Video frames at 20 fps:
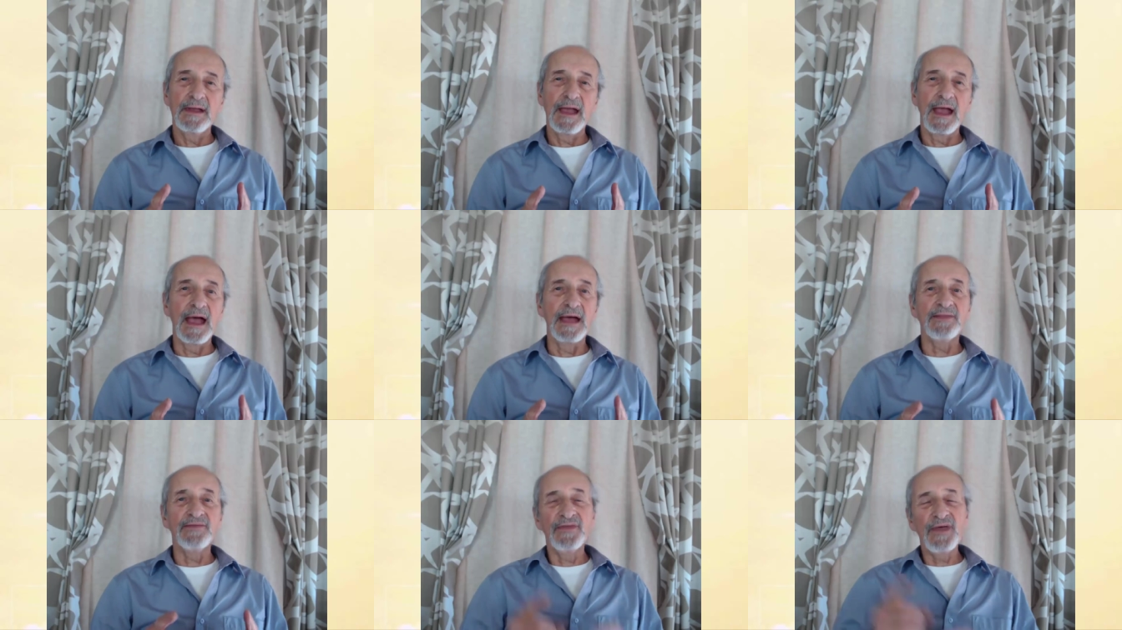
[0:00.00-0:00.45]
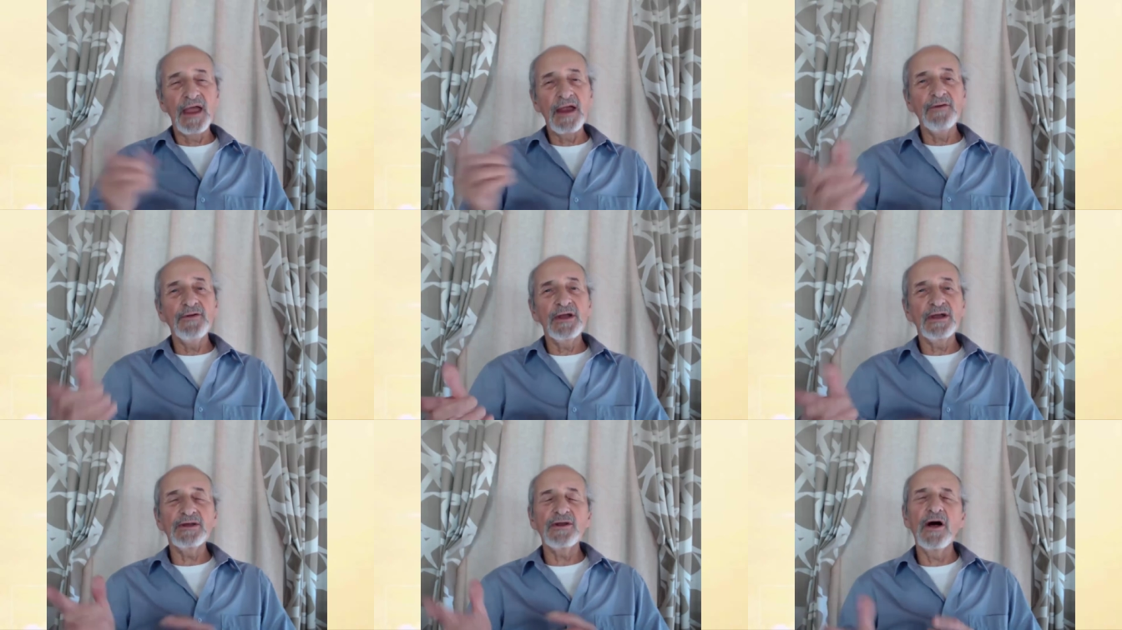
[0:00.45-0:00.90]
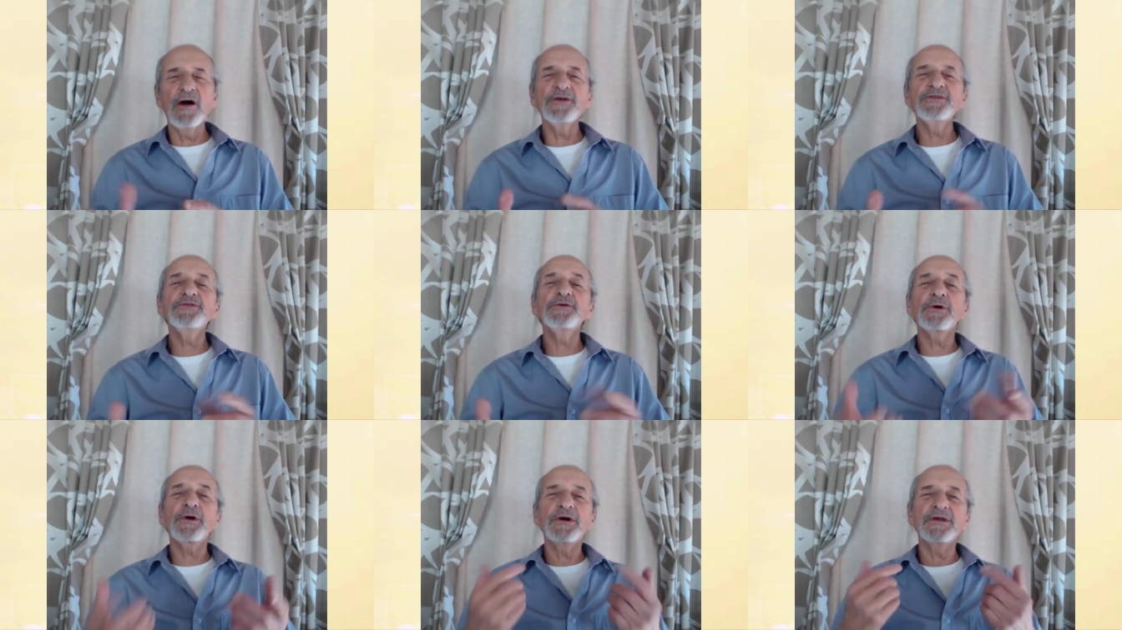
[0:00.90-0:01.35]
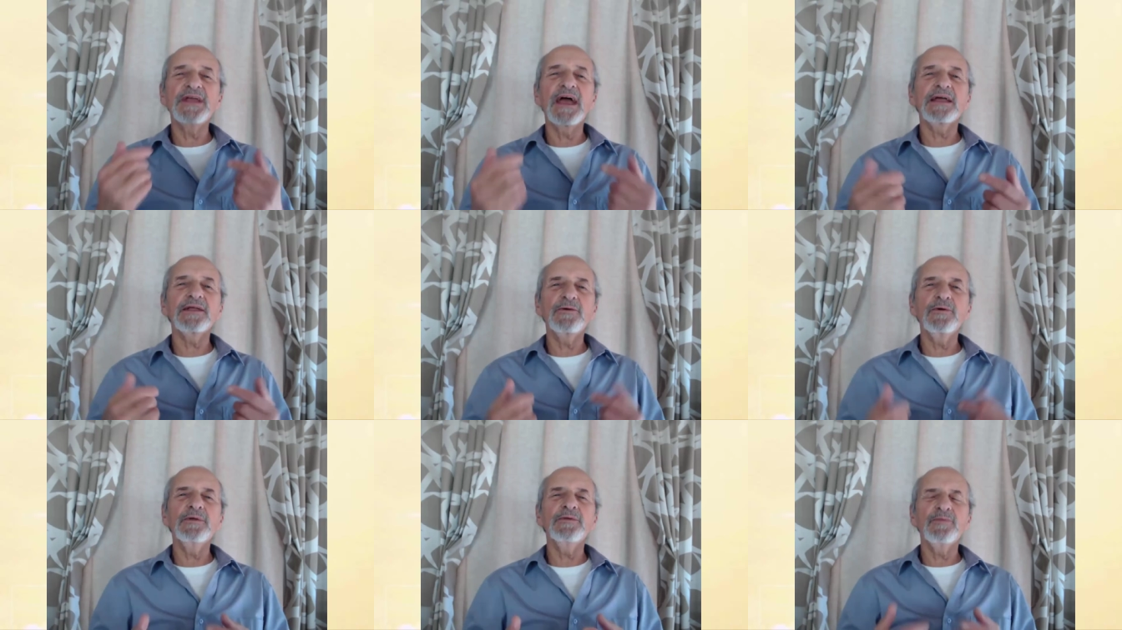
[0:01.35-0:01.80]
And there you can also
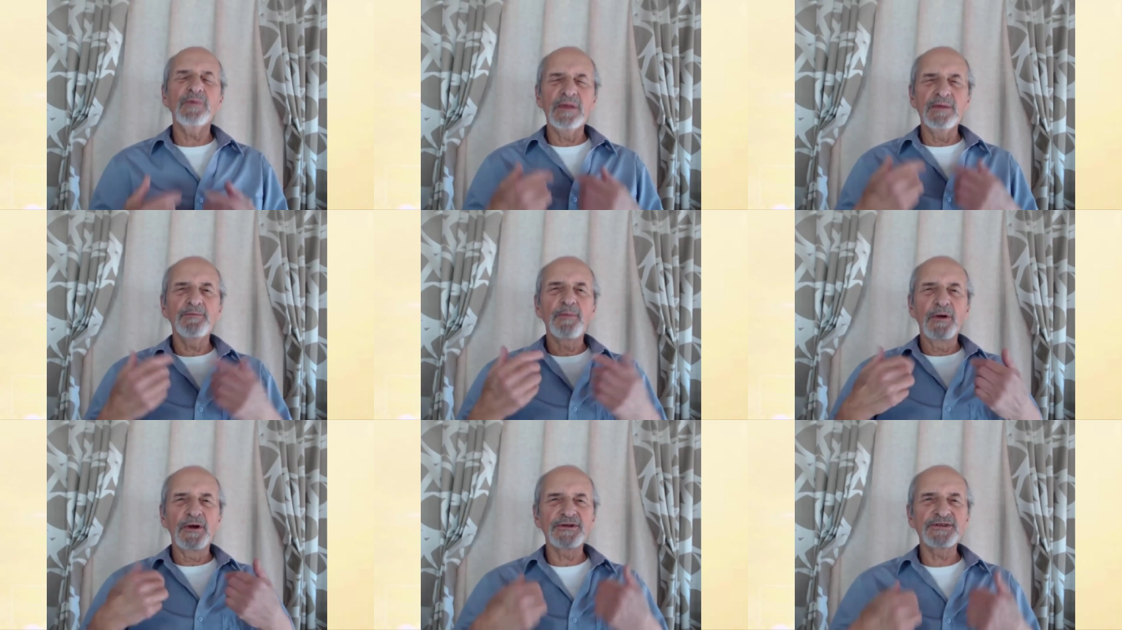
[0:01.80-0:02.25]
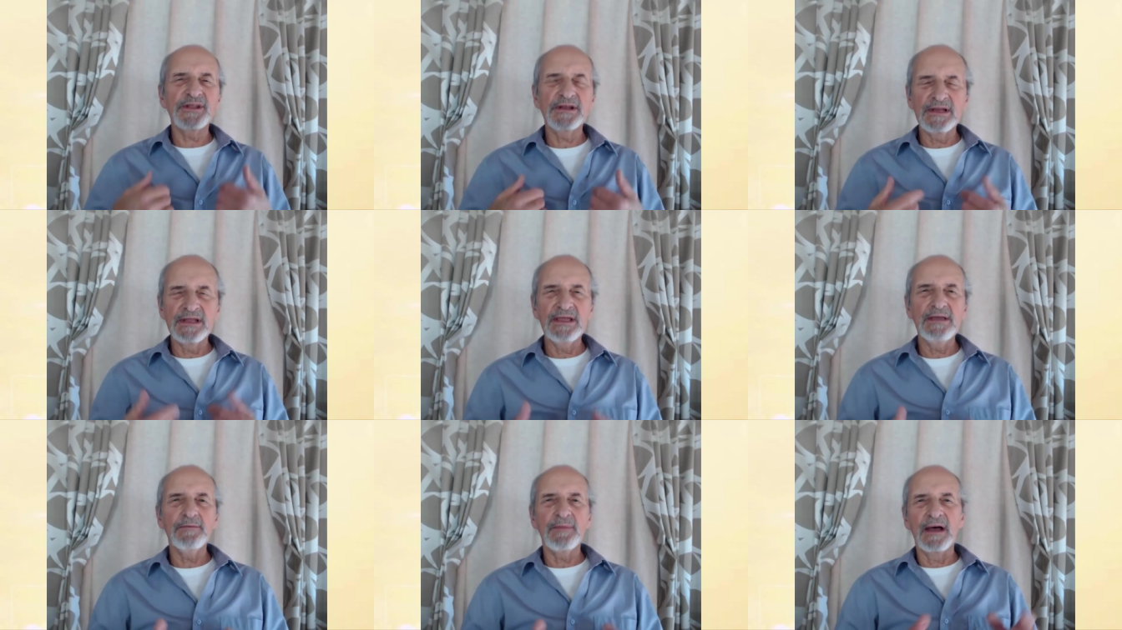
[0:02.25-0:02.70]
connect with me personally.